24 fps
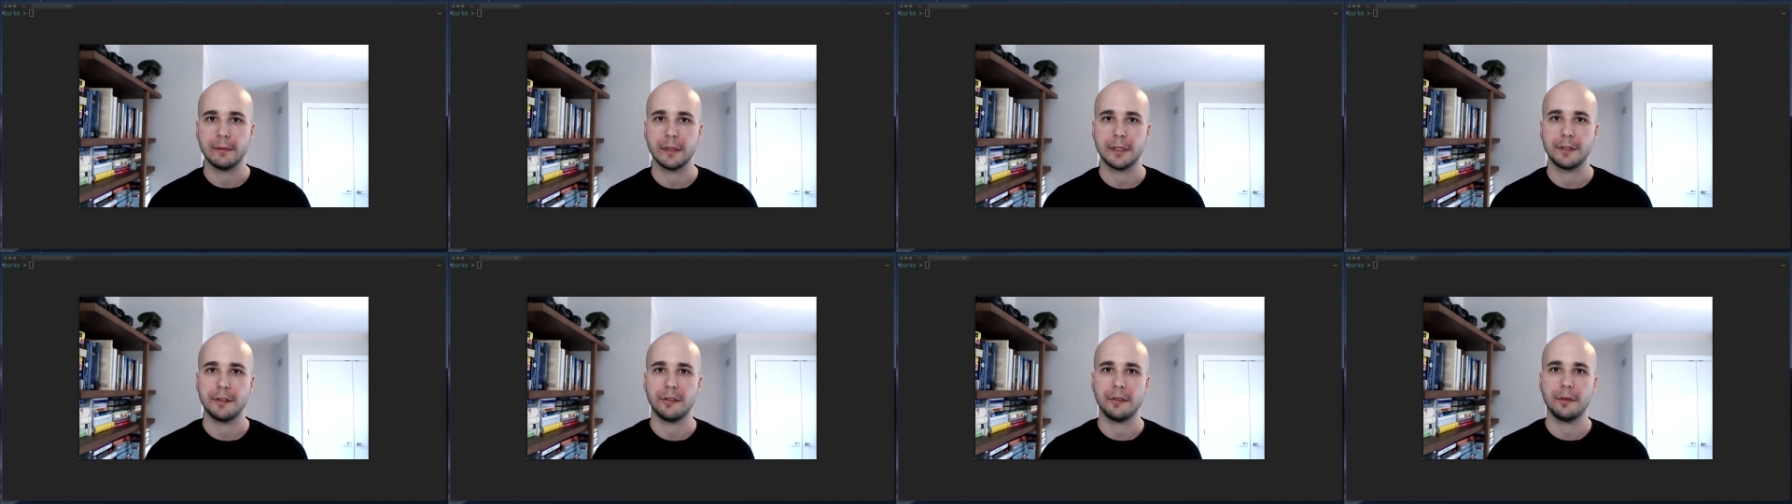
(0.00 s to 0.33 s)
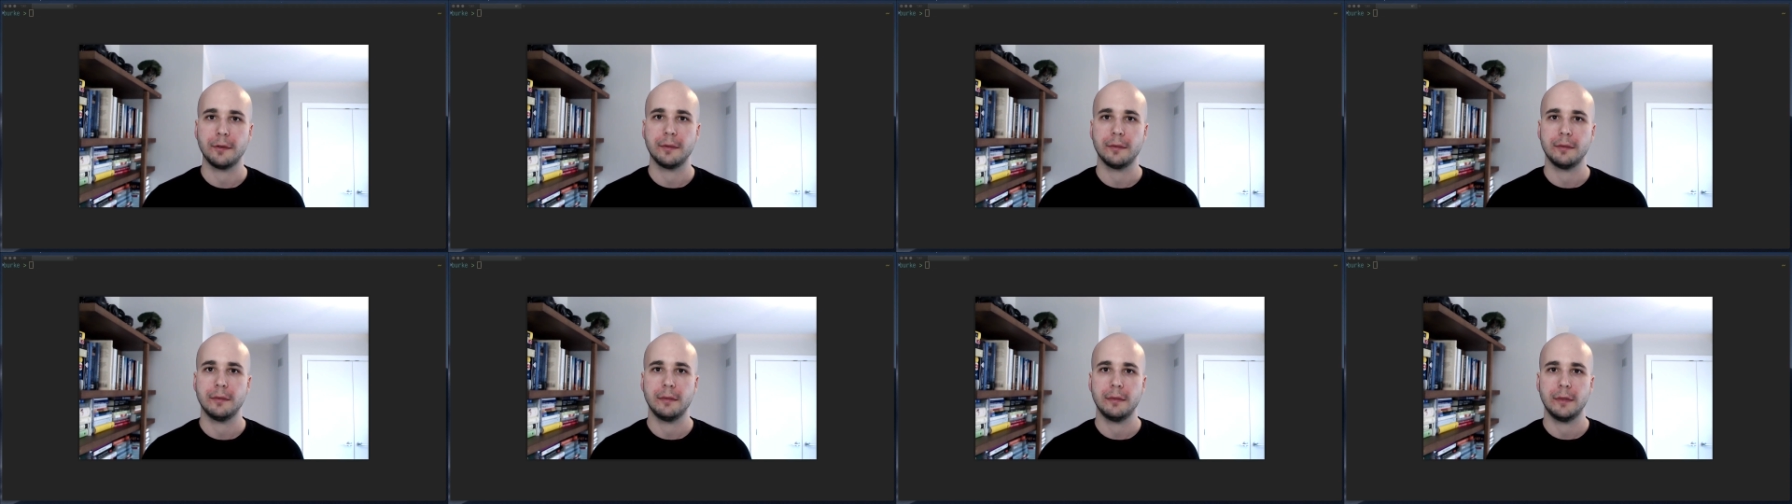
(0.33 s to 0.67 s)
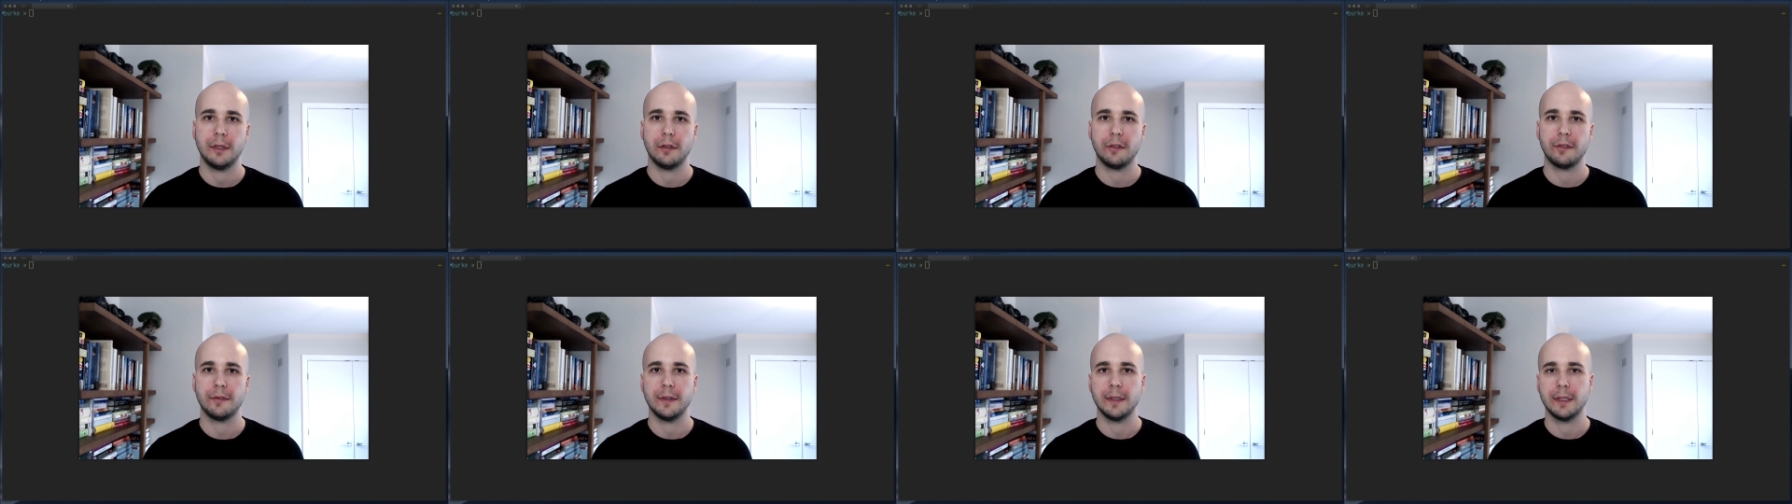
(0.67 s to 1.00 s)
which is a
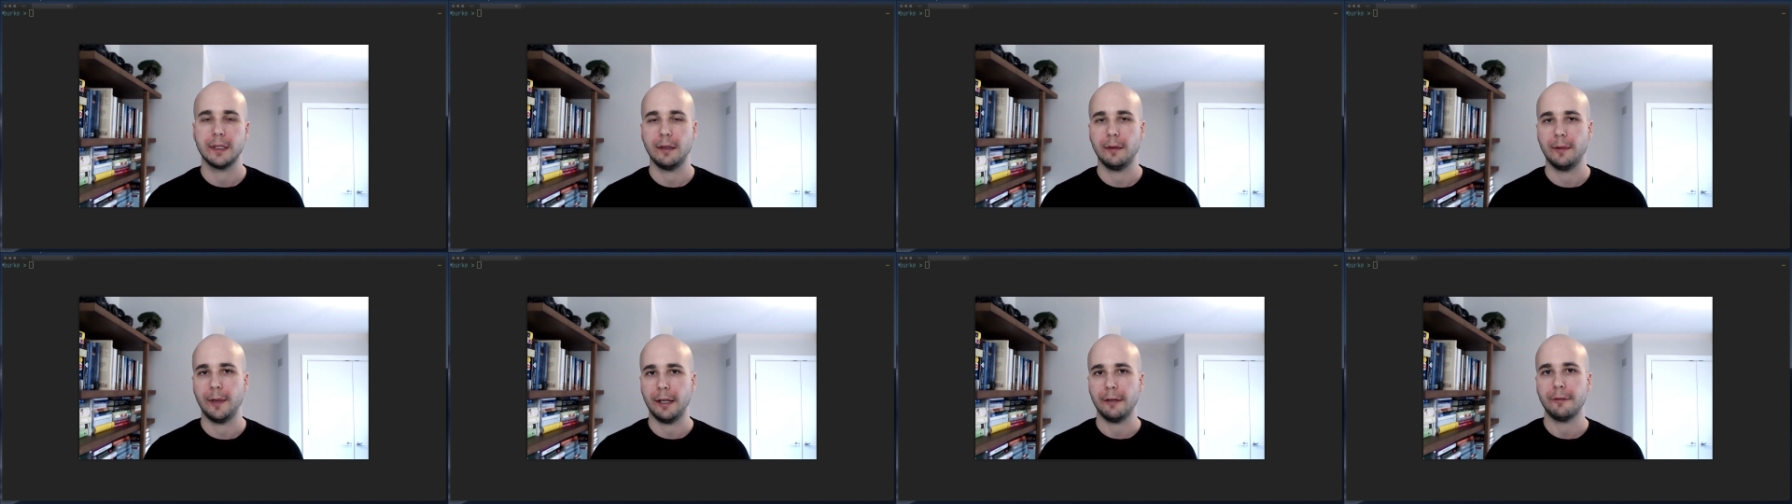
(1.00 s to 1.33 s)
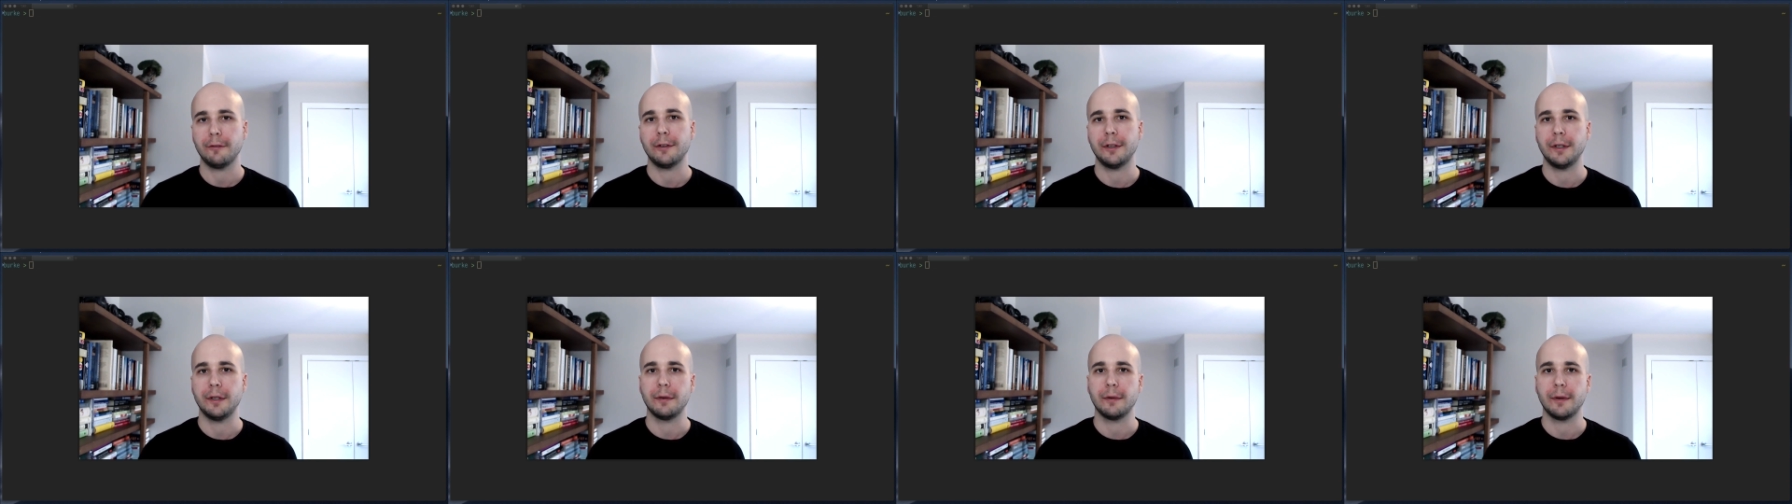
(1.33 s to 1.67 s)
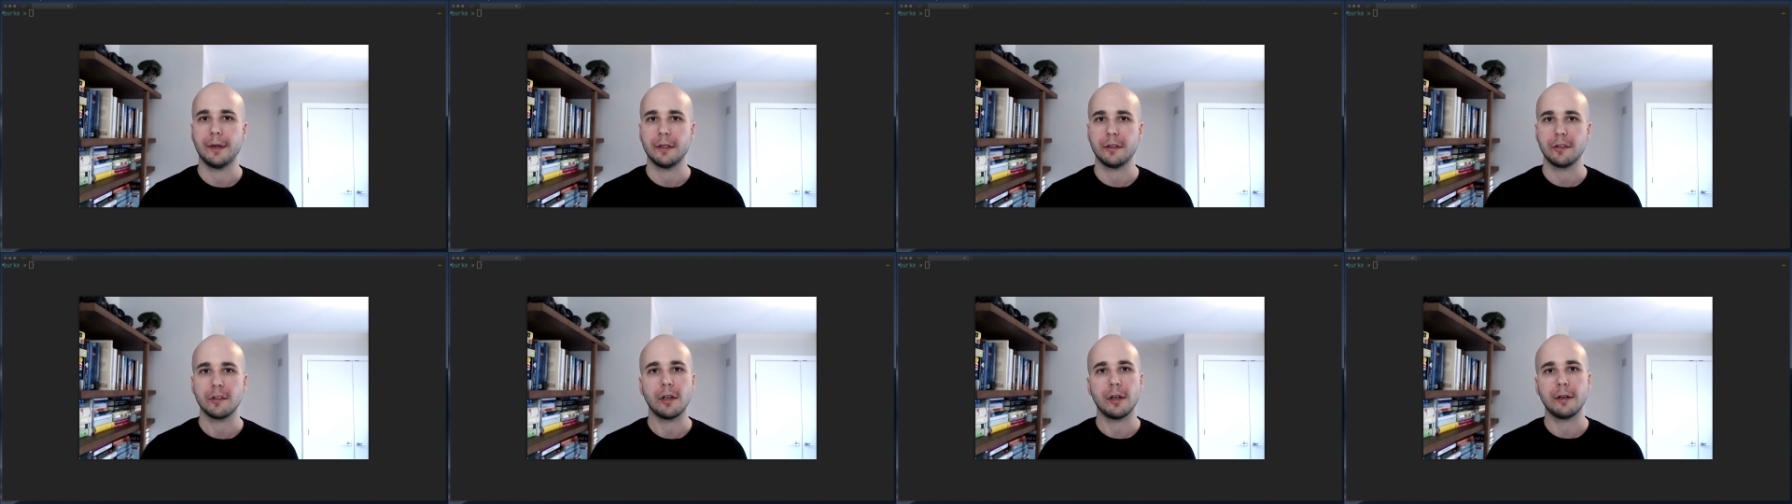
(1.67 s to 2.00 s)
useful little way for you to
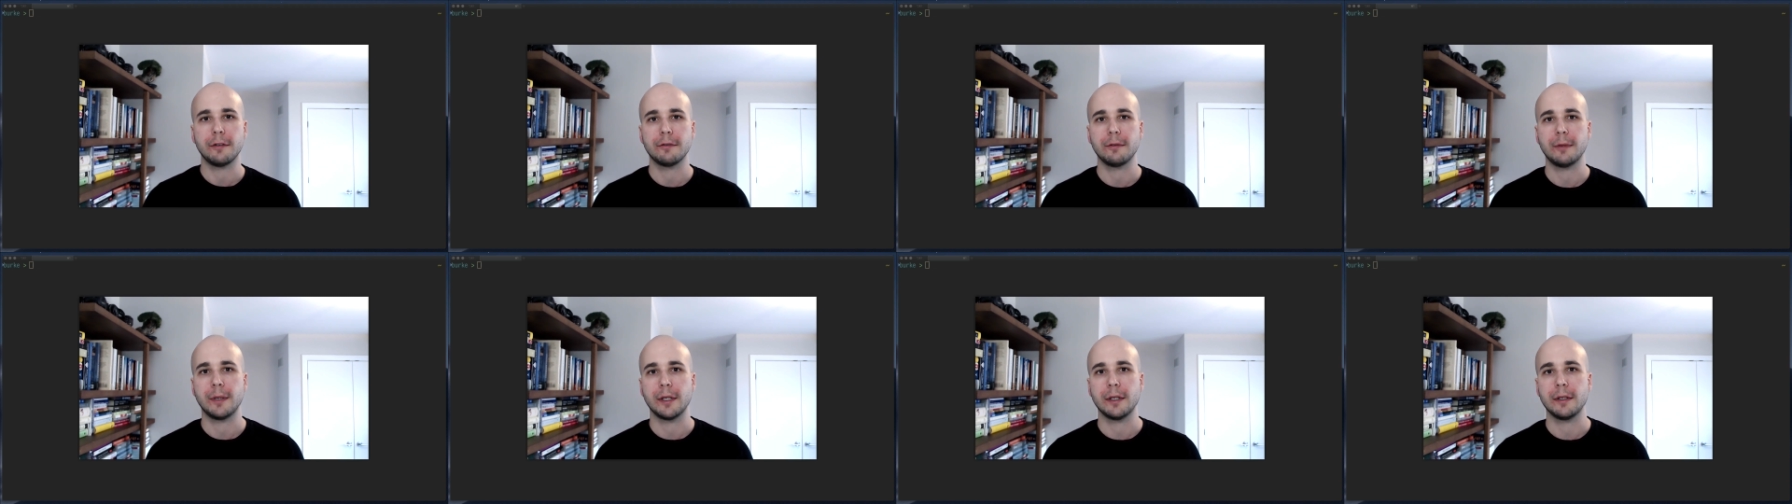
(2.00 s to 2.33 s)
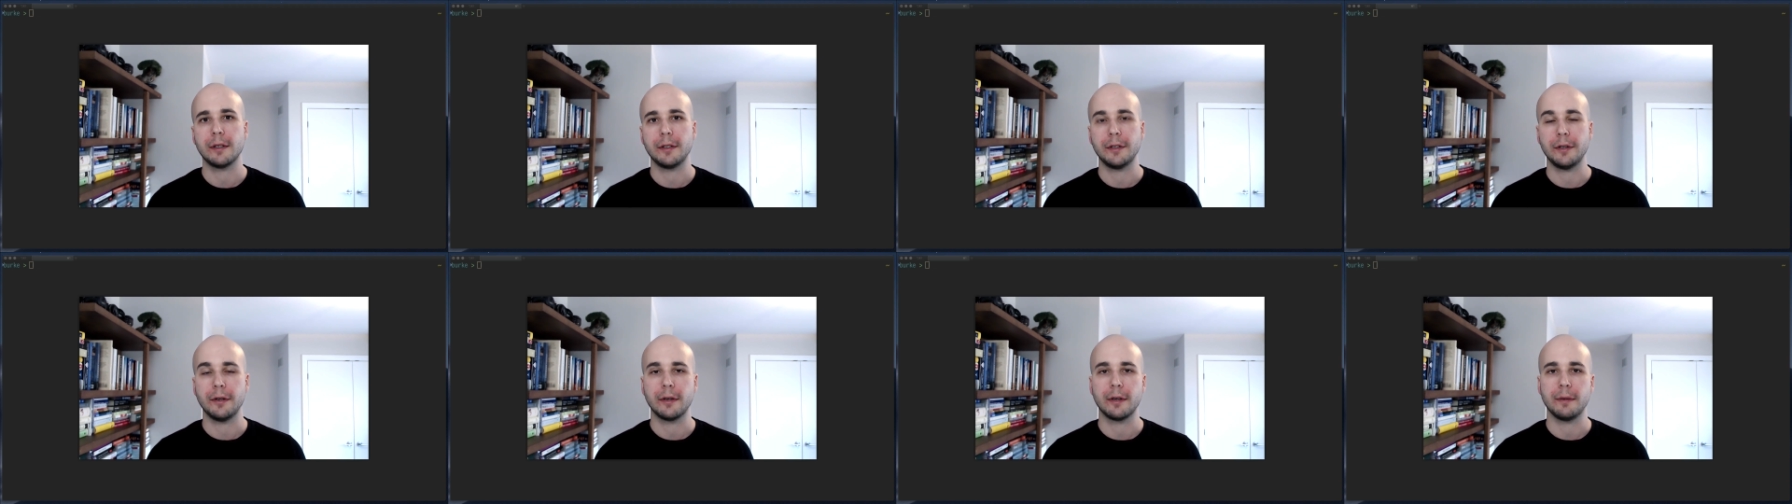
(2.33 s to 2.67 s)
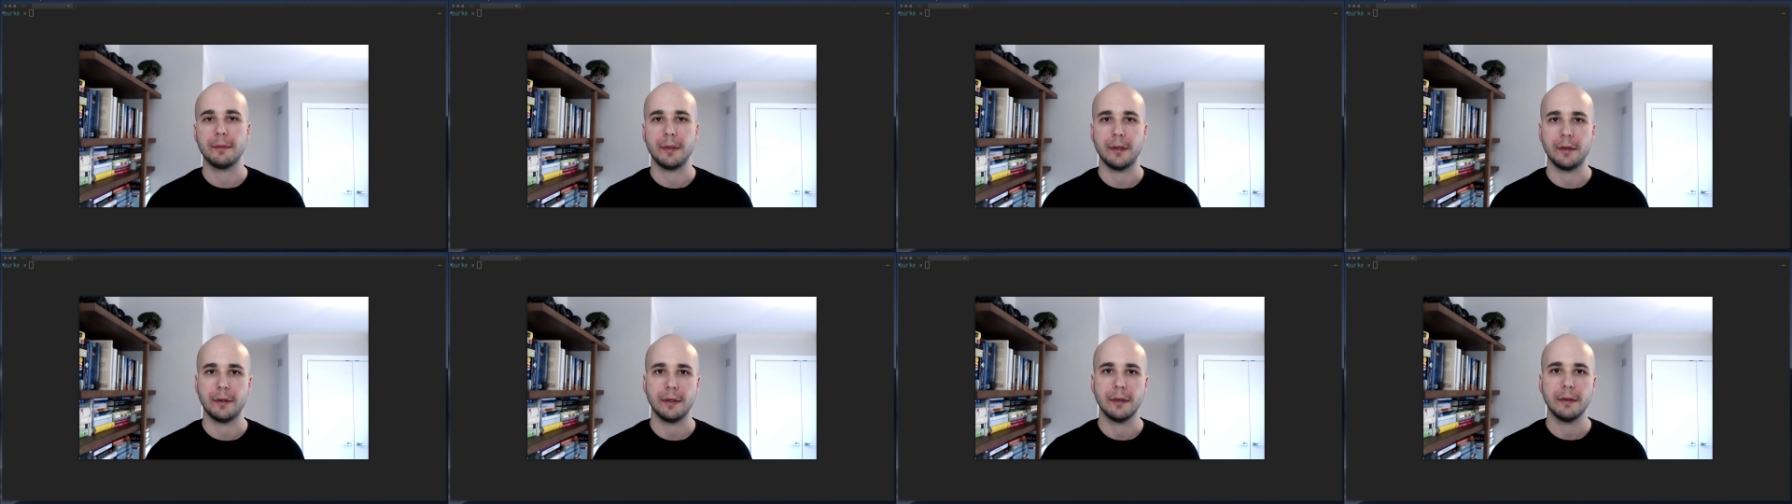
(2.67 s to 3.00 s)
run software on your
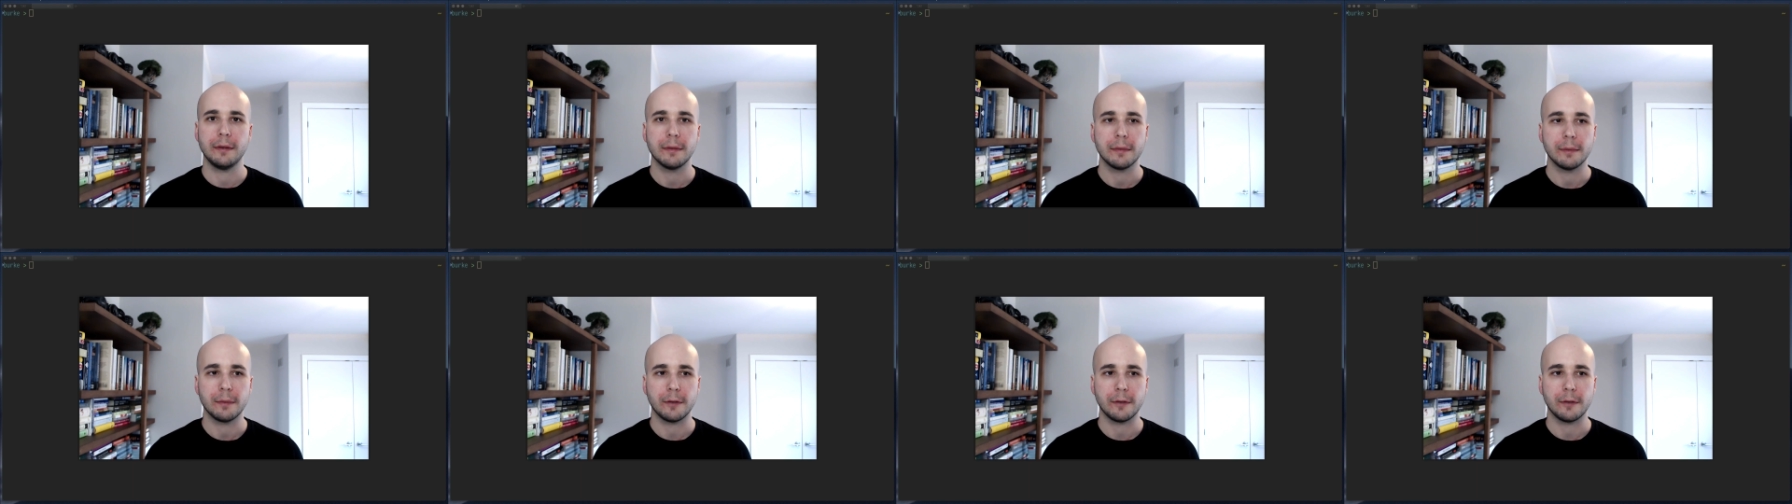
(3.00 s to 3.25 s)
computer